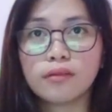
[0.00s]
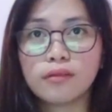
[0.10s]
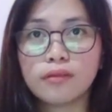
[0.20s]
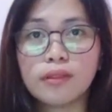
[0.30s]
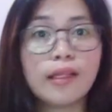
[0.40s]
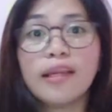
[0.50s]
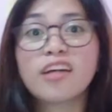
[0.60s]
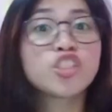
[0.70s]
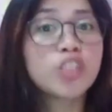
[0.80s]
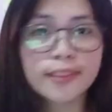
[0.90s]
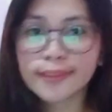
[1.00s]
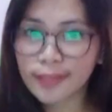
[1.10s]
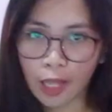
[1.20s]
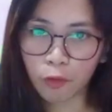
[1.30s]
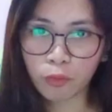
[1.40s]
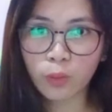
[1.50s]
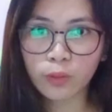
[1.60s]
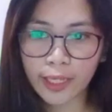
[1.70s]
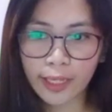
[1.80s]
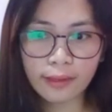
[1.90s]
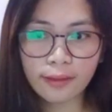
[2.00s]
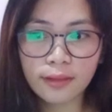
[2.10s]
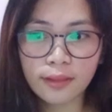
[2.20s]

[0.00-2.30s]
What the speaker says: dili lang just now, okay?